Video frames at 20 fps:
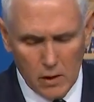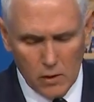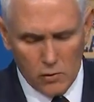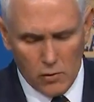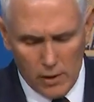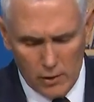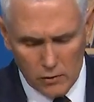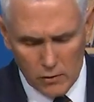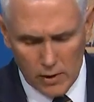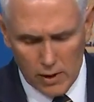
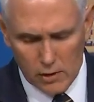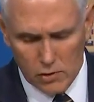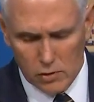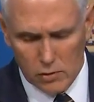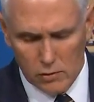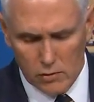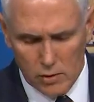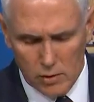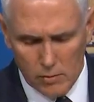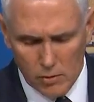
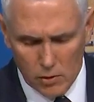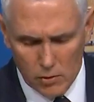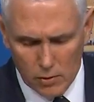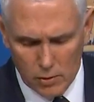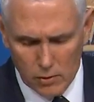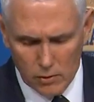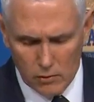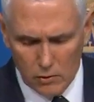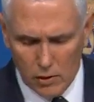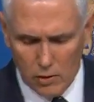Transnational criminal
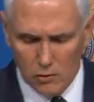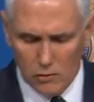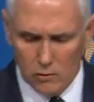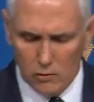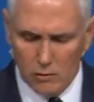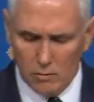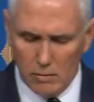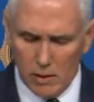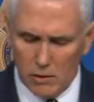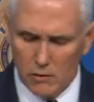
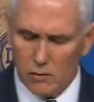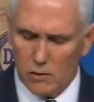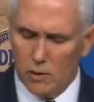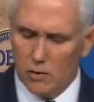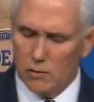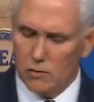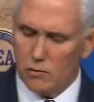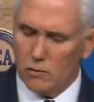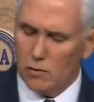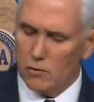organizations in
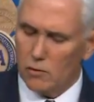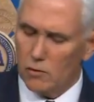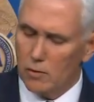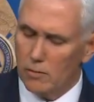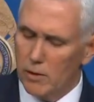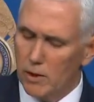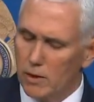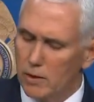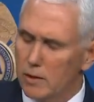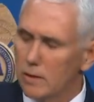Mexico and Central
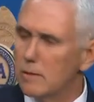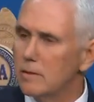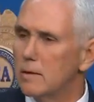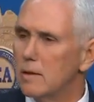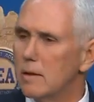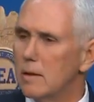America